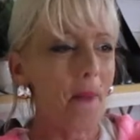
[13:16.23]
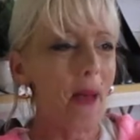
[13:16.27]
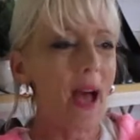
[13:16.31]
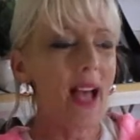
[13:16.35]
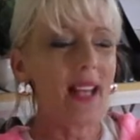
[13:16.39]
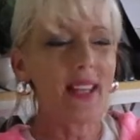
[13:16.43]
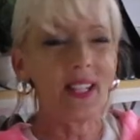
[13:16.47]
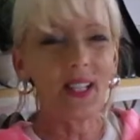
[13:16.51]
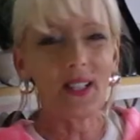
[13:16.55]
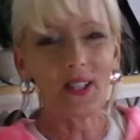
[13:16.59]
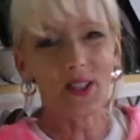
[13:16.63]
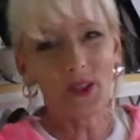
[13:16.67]

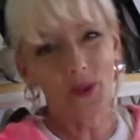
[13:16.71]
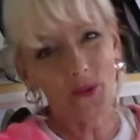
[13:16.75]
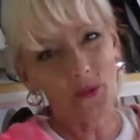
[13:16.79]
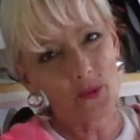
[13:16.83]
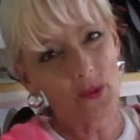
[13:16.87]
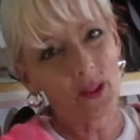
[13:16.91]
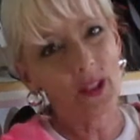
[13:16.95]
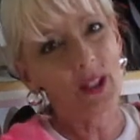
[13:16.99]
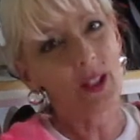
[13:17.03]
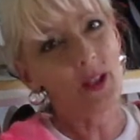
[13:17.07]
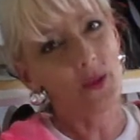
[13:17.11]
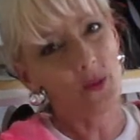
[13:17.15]
I like to
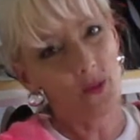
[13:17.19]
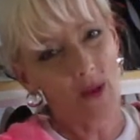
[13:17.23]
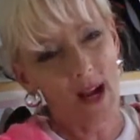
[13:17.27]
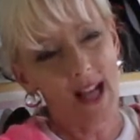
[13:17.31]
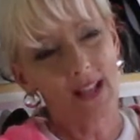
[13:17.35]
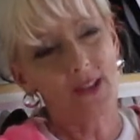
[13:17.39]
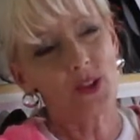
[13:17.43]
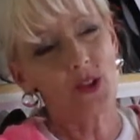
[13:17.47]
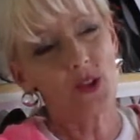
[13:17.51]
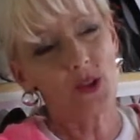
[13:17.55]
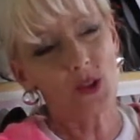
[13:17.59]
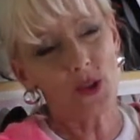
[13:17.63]
really
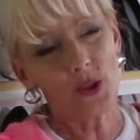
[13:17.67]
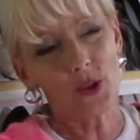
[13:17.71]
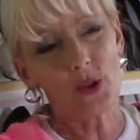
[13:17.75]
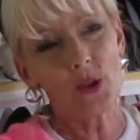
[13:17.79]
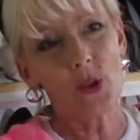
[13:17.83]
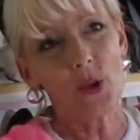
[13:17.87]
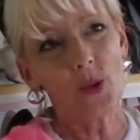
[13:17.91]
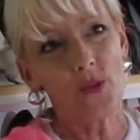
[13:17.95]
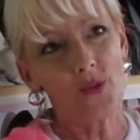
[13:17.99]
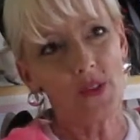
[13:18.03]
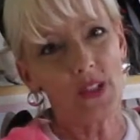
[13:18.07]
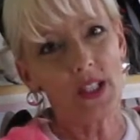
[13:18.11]
watch the
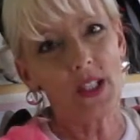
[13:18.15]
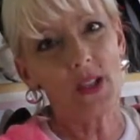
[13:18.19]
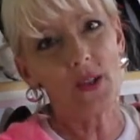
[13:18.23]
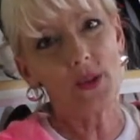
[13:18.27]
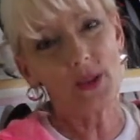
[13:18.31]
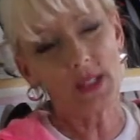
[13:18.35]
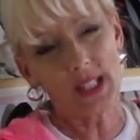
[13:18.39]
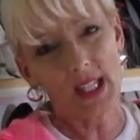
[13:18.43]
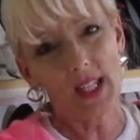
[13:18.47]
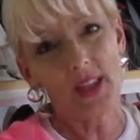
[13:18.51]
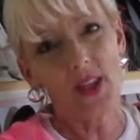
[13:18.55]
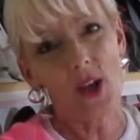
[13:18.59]
sold
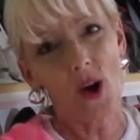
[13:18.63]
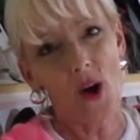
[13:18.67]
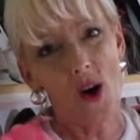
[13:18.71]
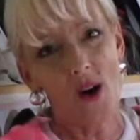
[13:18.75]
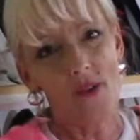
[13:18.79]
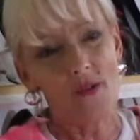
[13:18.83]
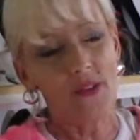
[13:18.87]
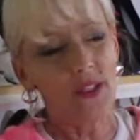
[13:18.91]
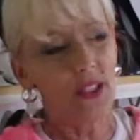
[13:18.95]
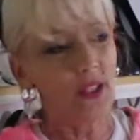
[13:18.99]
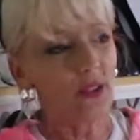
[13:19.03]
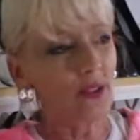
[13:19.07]
videos and the
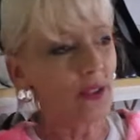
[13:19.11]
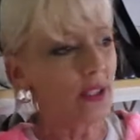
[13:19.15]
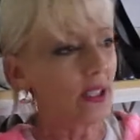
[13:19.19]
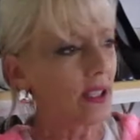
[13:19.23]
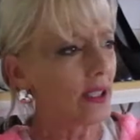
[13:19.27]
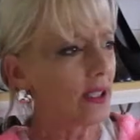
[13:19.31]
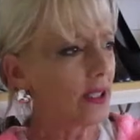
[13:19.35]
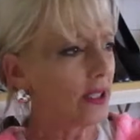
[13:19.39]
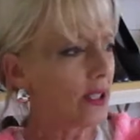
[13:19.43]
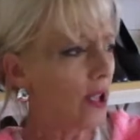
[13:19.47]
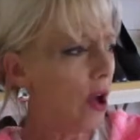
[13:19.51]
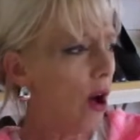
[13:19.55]
haul videos
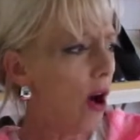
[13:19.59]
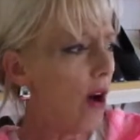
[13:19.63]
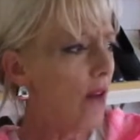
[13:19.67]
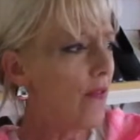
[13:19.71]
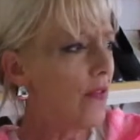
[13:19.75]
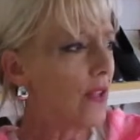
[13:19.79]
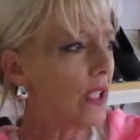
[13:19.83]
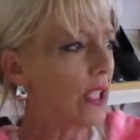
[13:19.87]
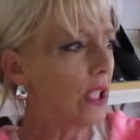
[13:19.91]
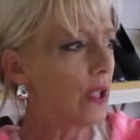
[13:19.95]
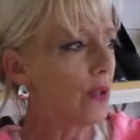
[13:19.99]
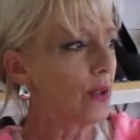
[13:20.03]
because the haul
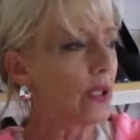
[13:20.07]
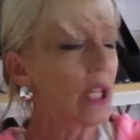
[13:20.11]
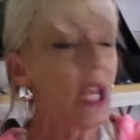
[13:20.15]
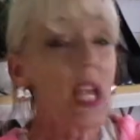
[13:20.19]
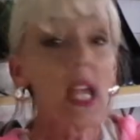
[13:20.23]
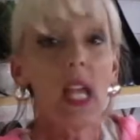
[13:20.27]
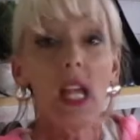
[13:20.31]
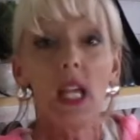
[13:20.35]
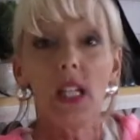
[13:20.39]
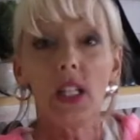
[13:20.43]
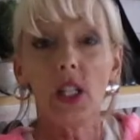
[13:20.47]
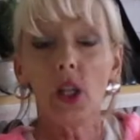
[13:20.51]
videos,
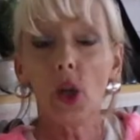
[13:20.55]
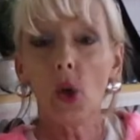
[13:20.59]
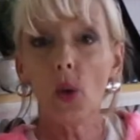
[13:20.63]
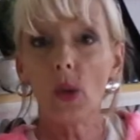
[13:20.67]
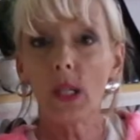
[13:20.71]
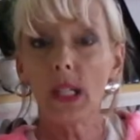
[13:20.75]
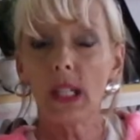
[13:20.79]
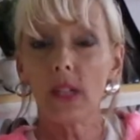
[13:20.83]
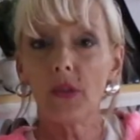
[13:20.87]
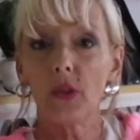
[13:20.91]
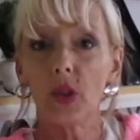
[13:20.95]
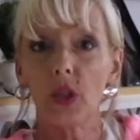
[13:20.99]
you know,
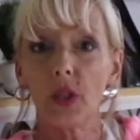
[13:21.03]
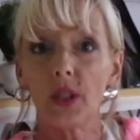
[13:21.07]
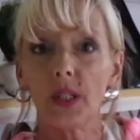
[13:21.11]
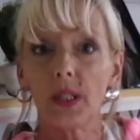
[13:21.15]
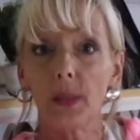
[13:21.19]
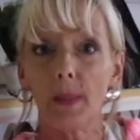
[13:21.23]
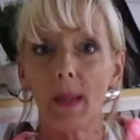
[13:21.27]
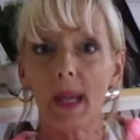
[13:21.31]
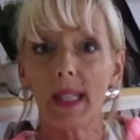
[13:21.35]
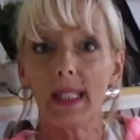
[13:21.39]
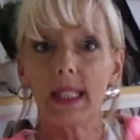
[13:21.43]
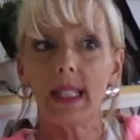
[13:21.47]
it gives you
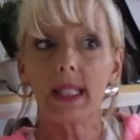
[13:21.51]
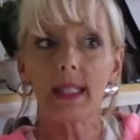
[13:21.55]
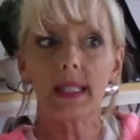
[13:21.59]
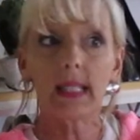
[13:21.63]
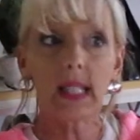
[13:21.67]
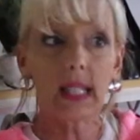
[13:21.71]
some ideas.